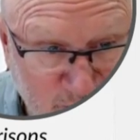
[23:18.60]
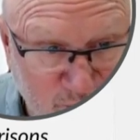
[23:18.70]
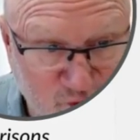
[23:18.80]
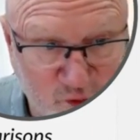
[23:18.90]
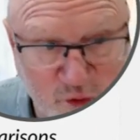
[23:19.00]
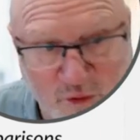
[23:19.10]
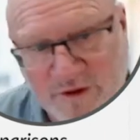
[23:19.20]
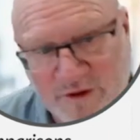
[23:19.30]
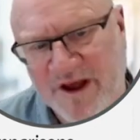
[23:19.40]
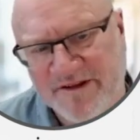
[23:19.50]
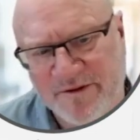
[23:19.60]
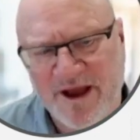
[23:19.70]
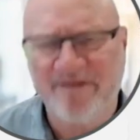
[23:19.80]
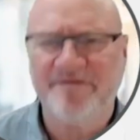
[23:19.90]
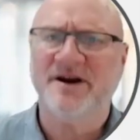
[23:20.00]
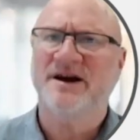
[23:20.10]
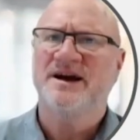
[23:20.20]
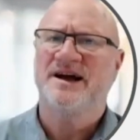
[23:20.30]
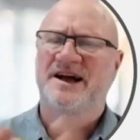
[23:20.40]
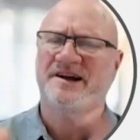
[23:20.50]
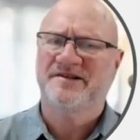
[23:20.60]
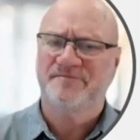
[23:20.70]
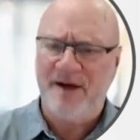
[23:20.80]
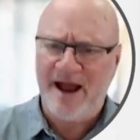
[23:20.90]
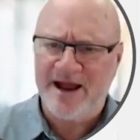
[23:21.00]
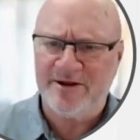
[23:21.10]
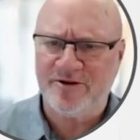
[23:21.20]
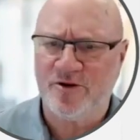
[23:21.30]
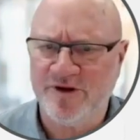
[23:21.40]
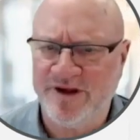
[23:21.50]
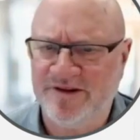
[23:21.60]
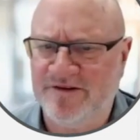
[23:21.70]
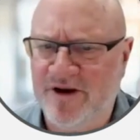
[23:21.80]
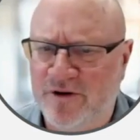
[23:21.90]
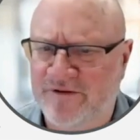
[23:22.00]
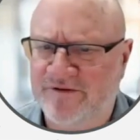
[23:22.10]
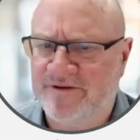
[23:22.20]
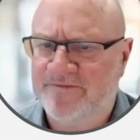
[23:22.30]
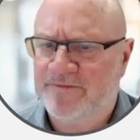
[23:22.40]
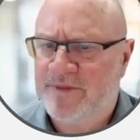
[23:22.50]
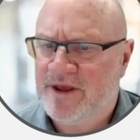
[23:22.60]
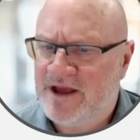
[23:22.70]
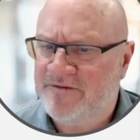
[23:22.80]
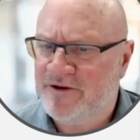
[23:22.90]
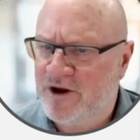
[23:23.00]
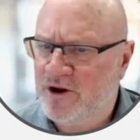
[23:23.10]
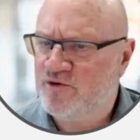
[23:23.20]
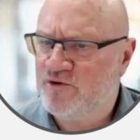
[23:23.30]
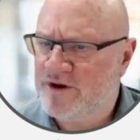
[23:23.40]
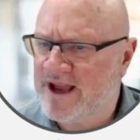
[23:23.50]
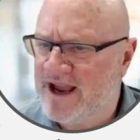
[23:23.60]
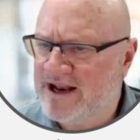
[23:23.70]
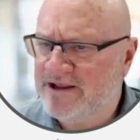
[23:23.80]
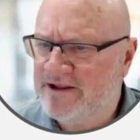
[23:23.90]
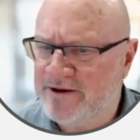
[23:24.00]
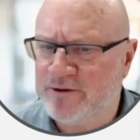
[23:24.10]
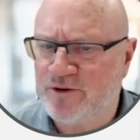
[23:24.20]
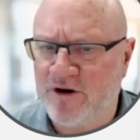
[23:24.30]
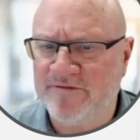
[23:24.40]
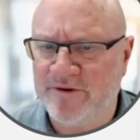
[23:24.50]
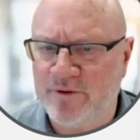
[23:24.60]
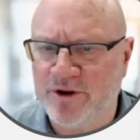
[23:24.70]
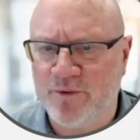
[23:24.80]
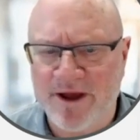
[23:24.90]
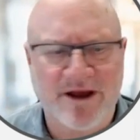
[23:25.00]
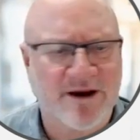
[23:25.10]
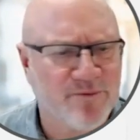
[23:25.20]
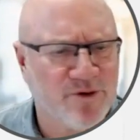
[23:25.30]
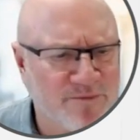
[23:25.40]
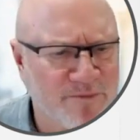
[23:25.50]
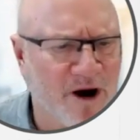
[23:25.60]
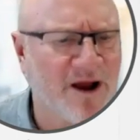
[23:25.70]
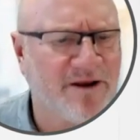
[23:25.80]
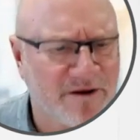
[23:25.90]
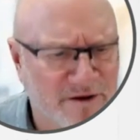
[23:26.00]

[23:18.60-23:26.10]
withdrawal. So we have to expand on these notes. If you don't drink any tea or coffee when you wake up, you might